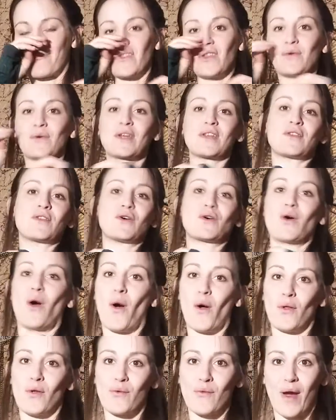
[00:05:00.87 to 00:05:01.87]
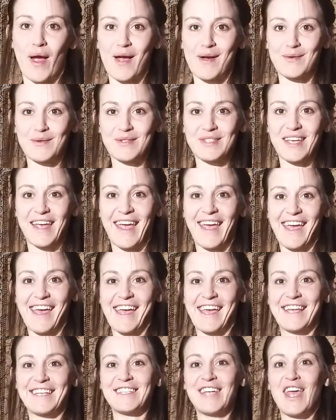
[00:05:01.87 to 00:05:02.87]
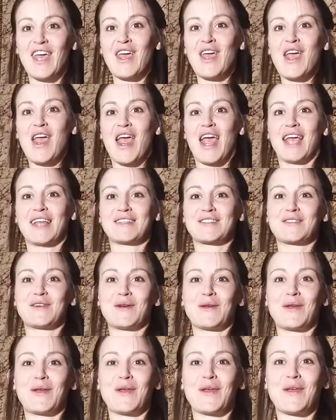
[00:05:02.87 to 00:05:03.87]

you can look all around, and it's good.